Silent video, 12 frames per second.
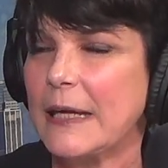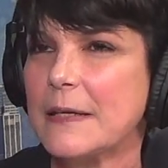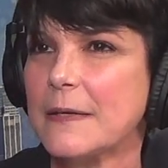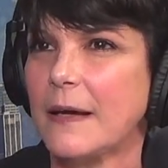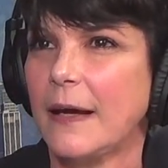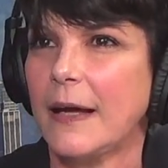
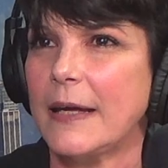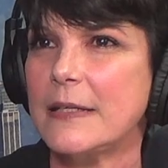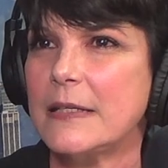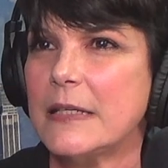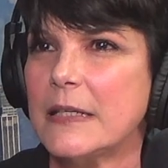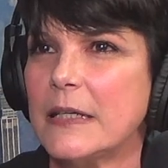And I
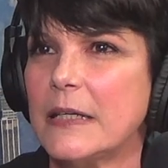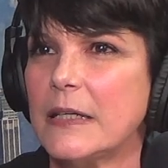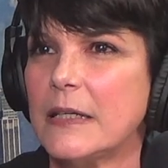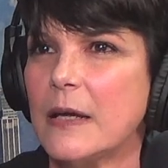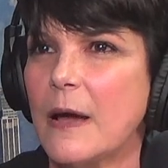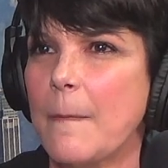
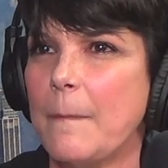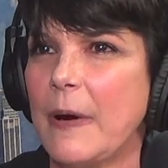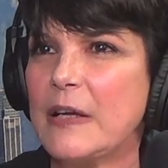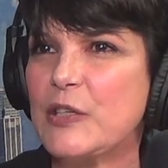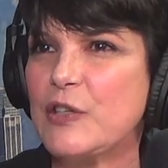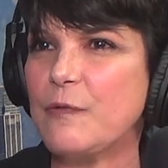did a
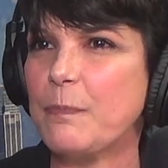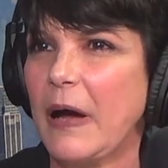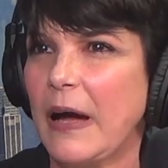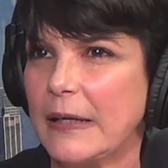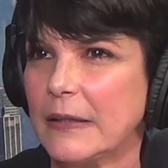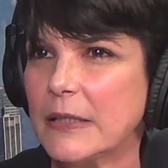bunch of
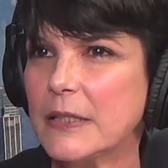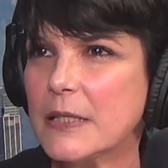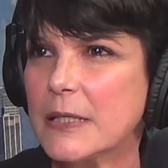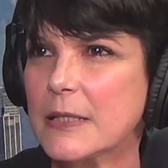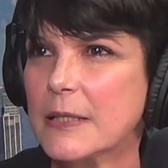pilots.